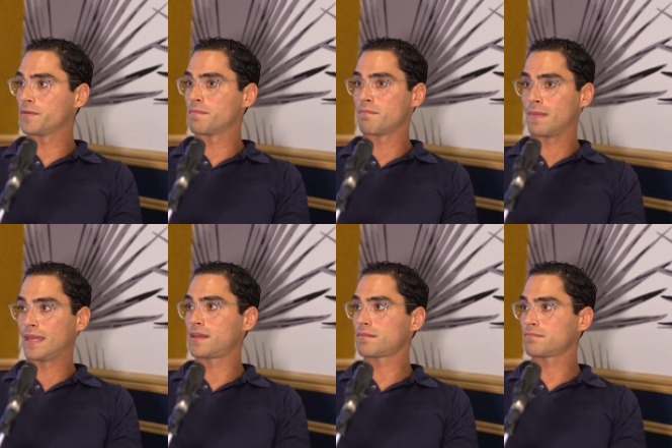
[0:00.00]
them
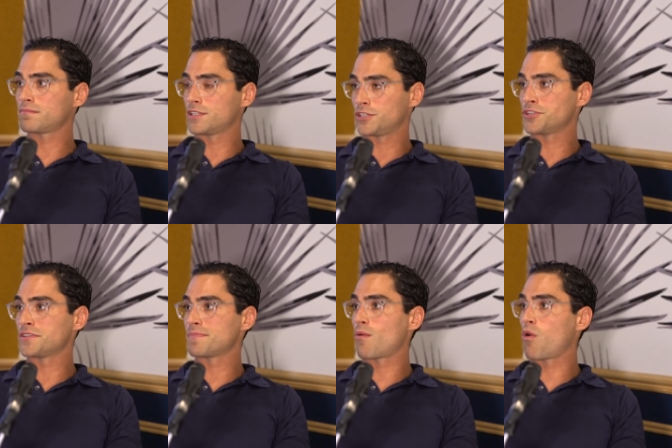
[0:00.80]
make
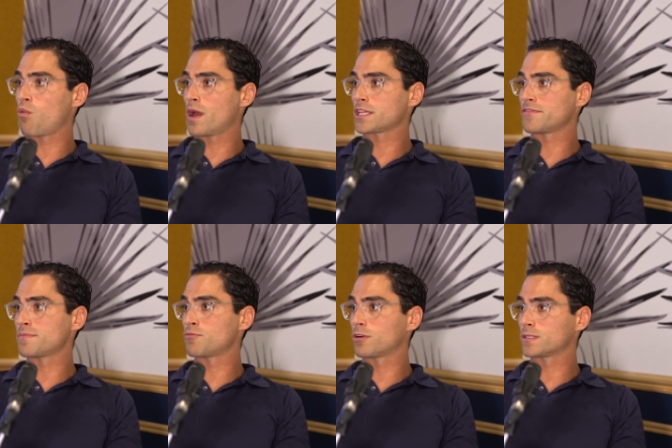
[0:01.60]
decisions about what works for
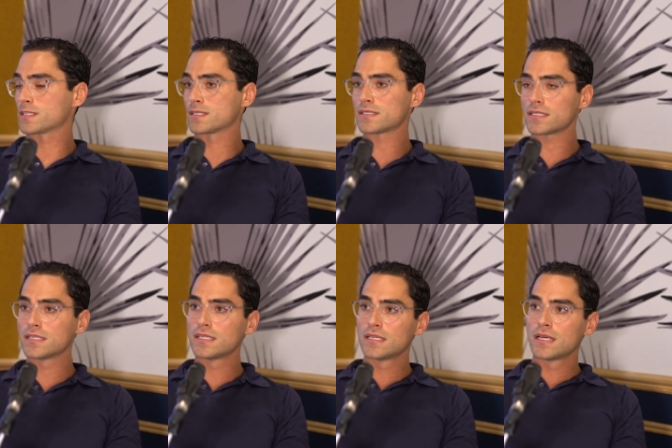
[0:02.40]
them and what doesn't.
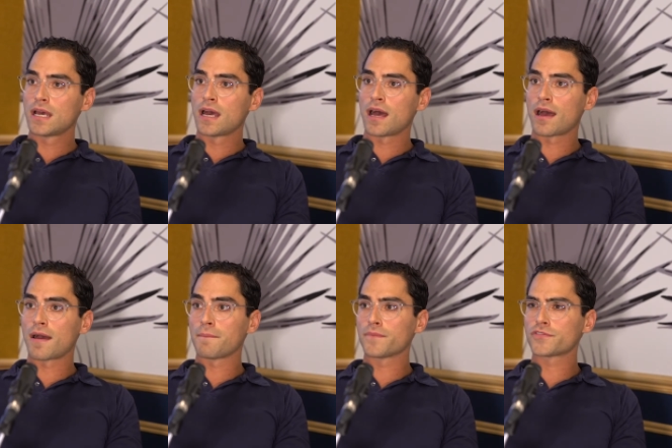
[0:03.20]

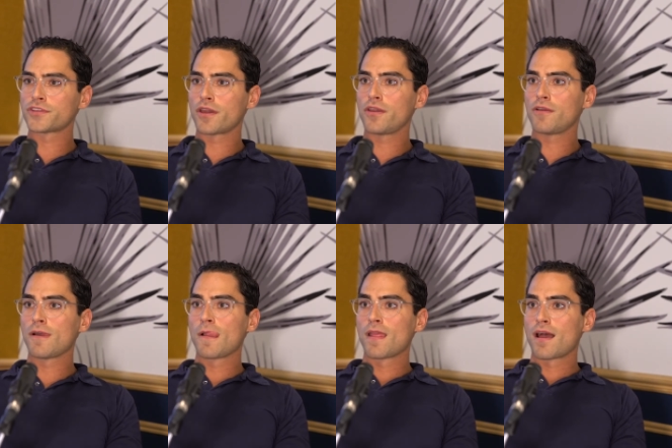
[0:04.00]
Um, so
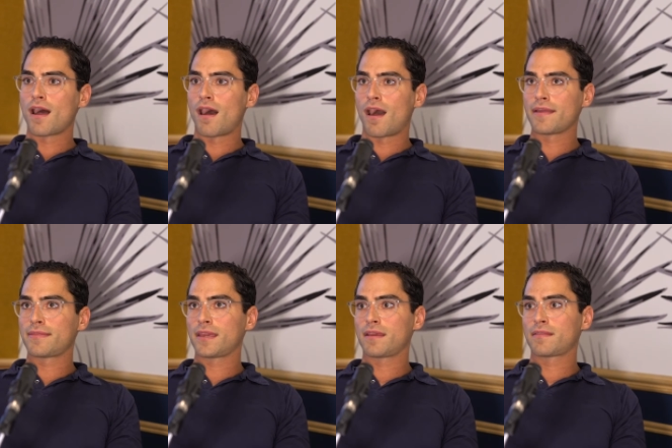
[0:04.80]
I
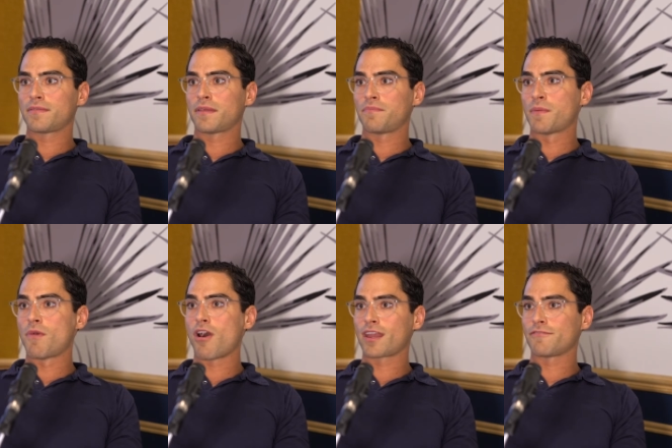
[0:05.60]
think that the, the
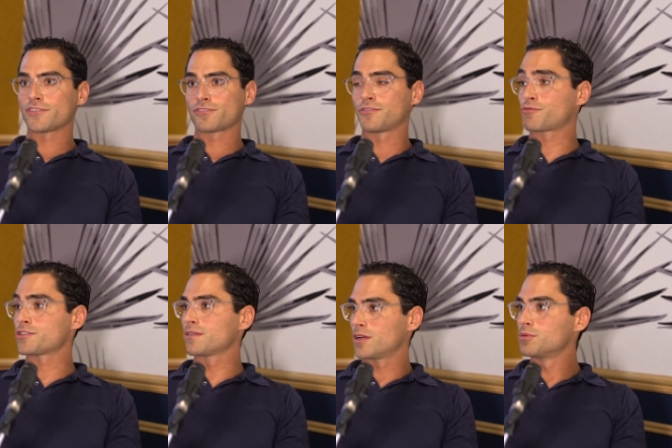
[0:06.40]
market for software
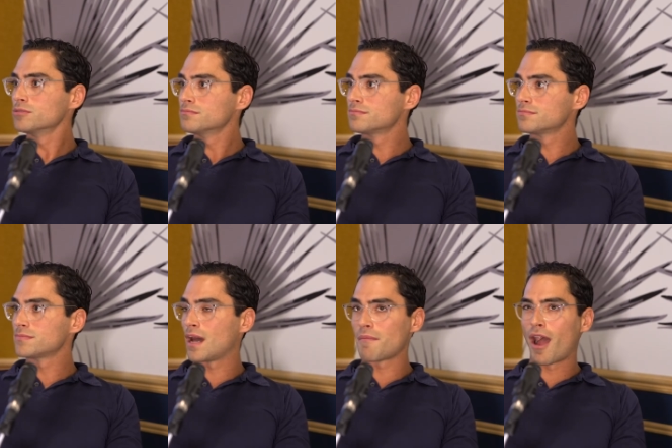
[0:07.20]
is global.
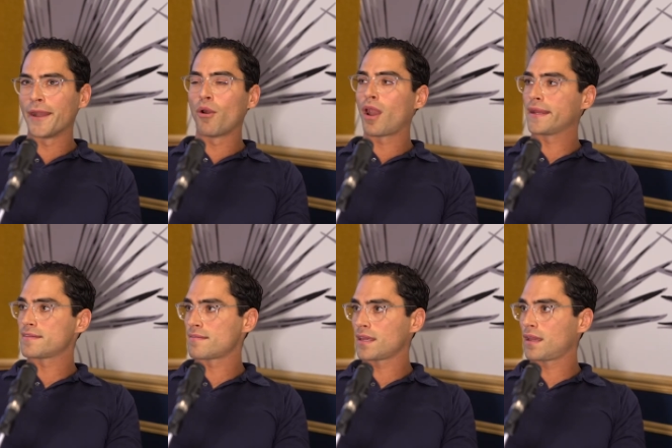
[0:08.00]
Um, I don't like
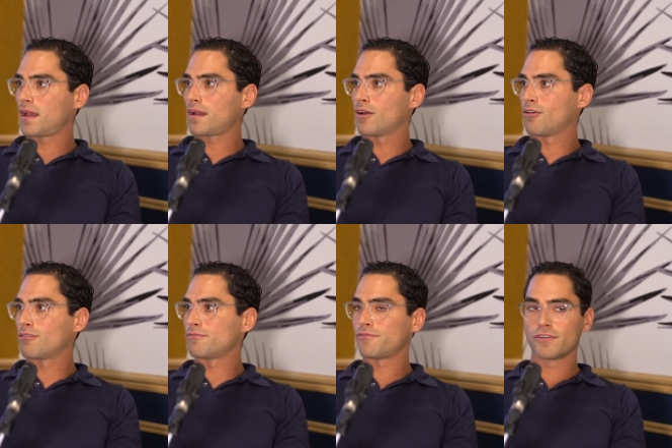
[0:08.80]
to think
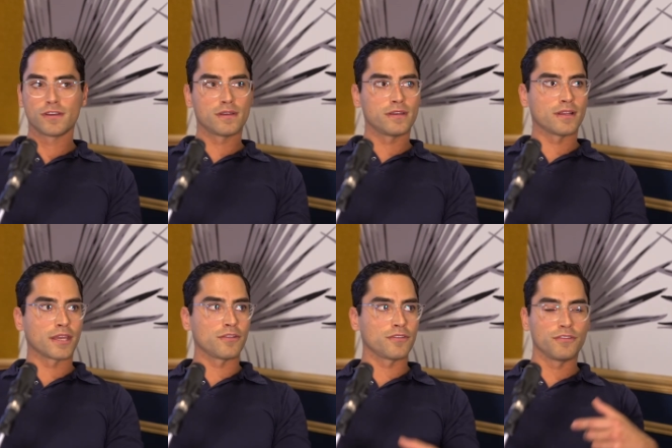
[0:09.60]
of like